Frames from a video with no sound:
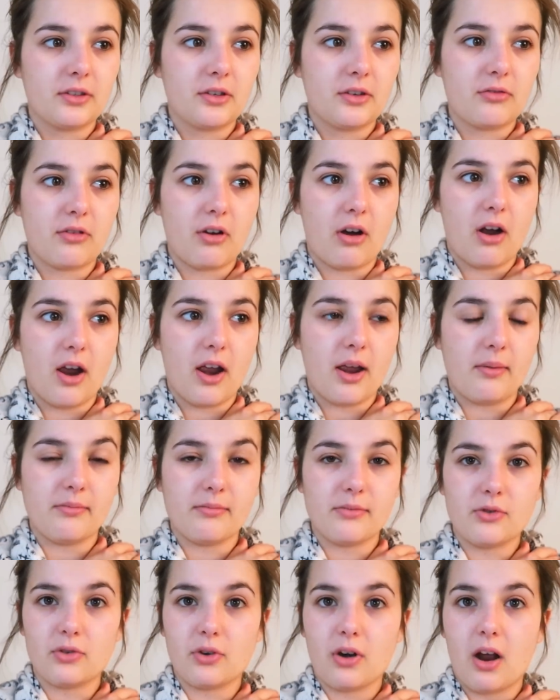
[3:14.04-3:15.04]

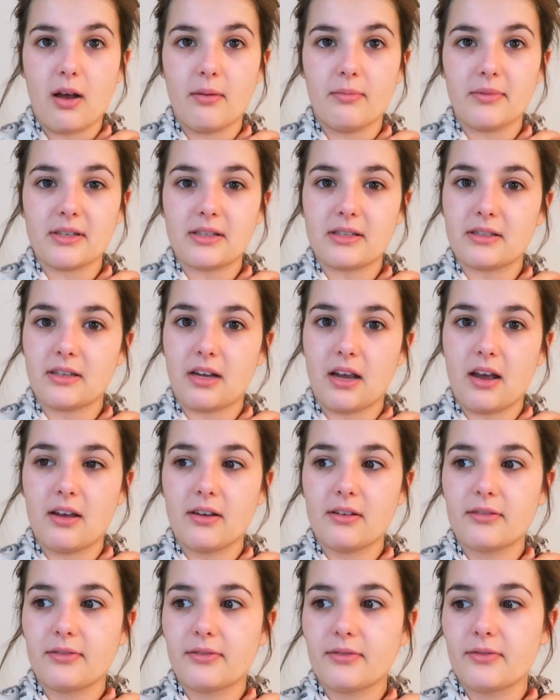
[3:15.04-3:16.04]
crime, drama
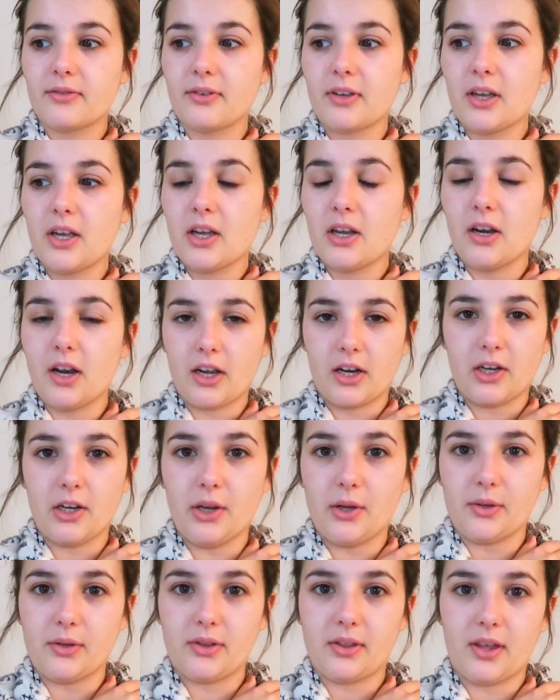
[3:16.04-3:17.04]
stuff, like
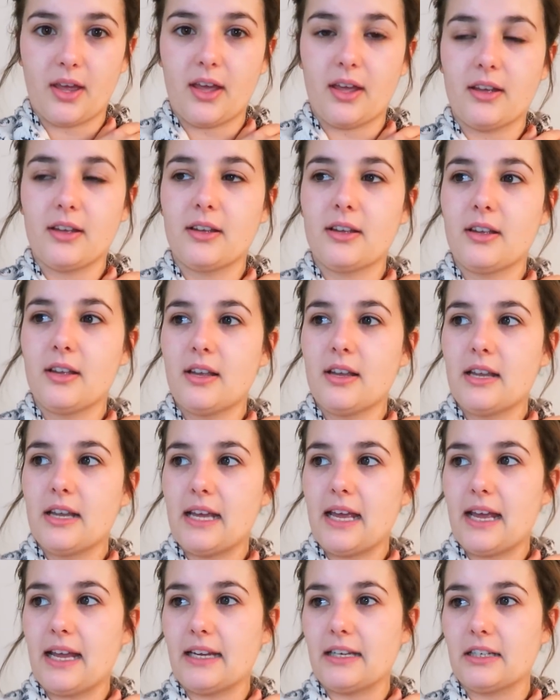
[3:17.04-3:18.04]
Luther
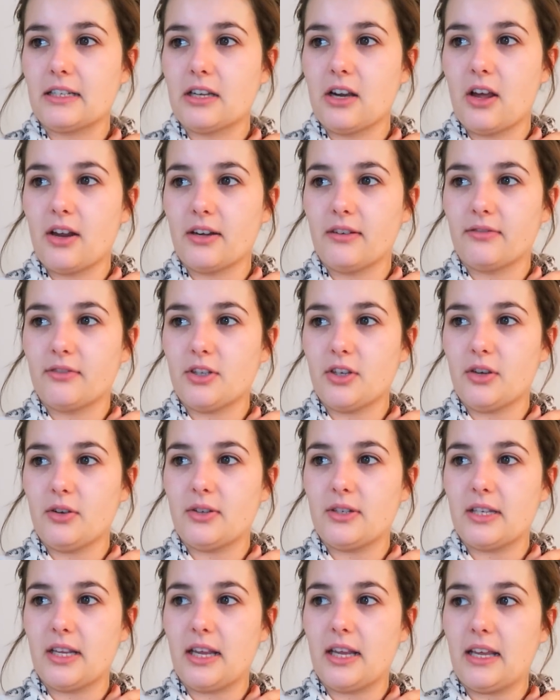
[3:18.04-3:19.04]
and Line of
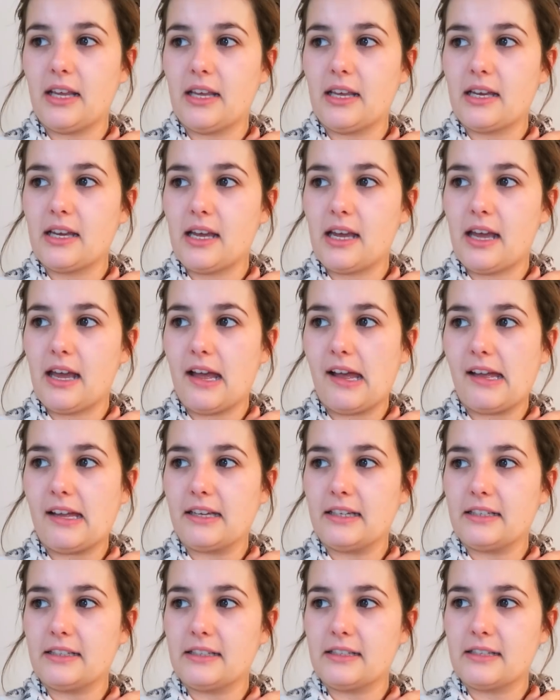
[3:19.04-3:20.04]
Duty
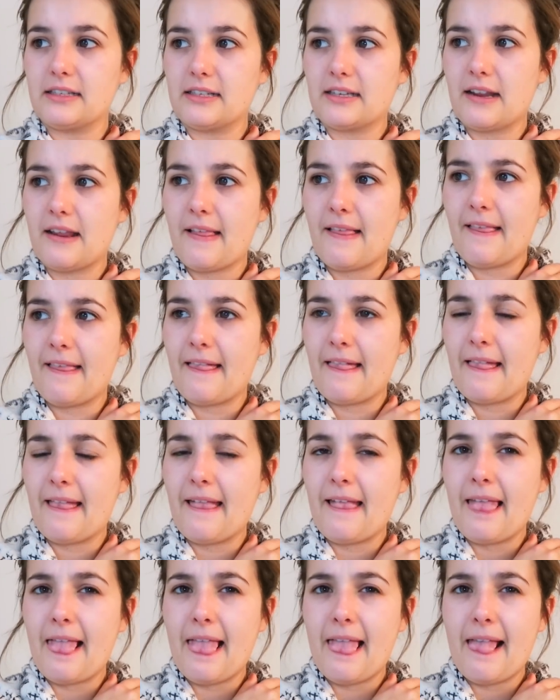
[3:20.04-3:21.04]
and
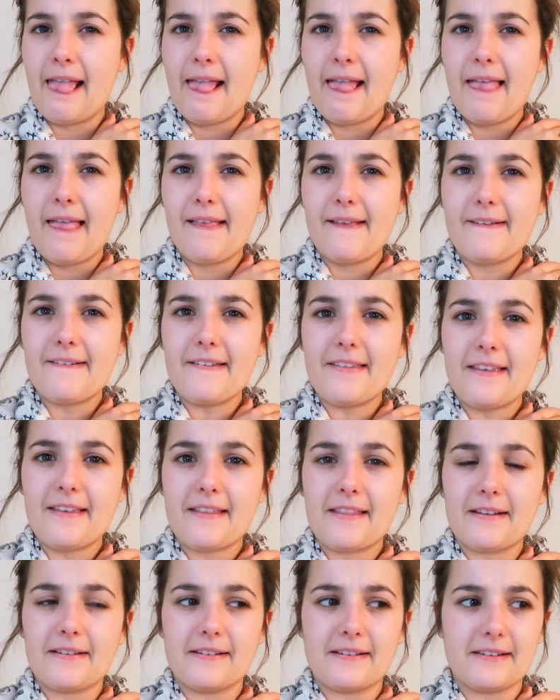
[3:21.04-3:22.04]
not any
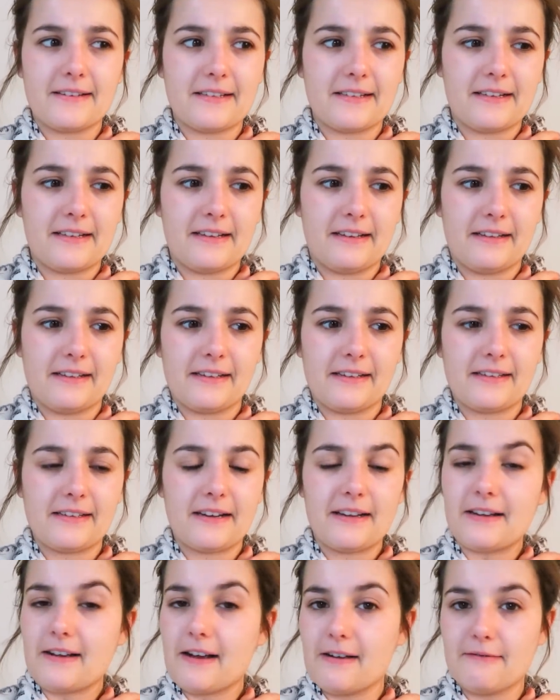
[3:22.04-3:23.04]
other ones that I liked,
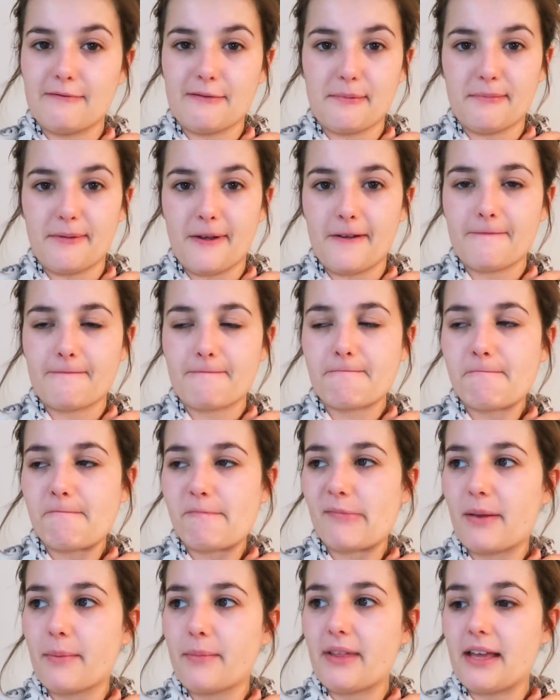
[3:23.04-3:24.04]
I can't remember.
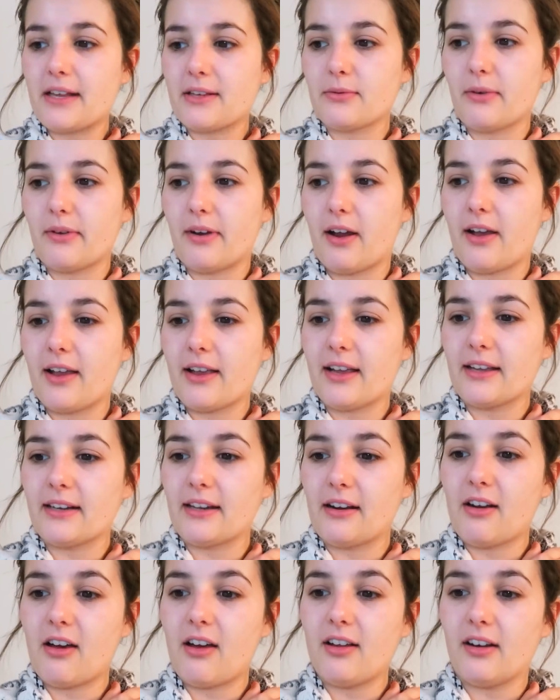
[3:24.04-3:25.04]
But that's what we like, and
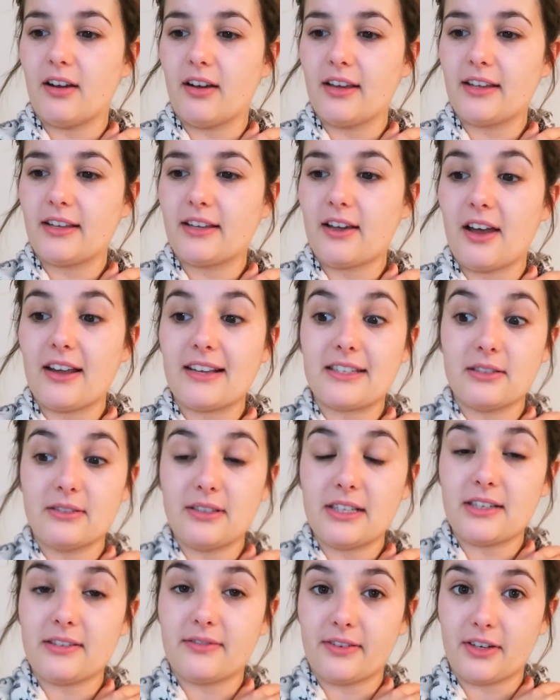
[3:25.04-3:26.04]
then I still
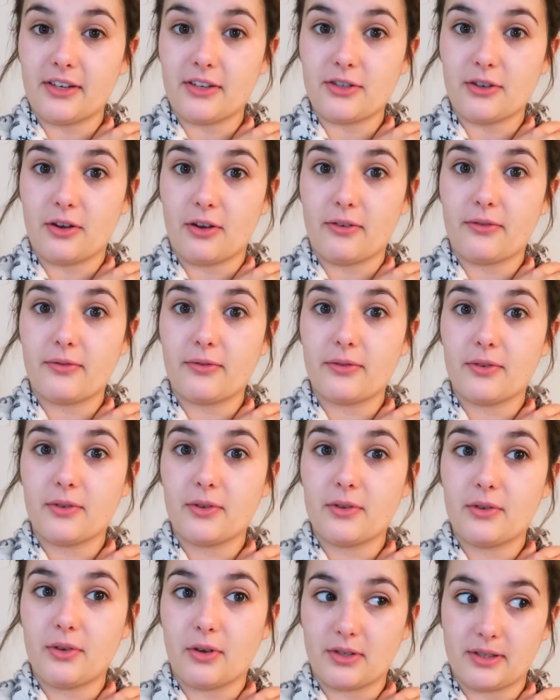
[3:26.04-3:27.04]
need to finish off
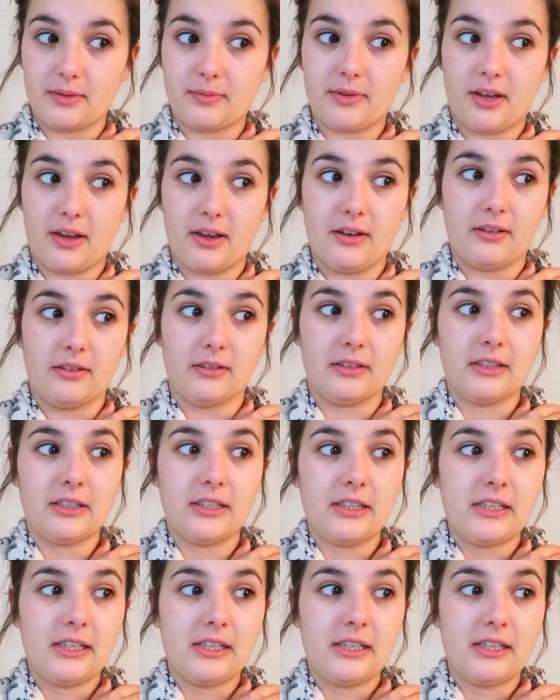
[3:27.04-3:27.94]
Gossip Girl.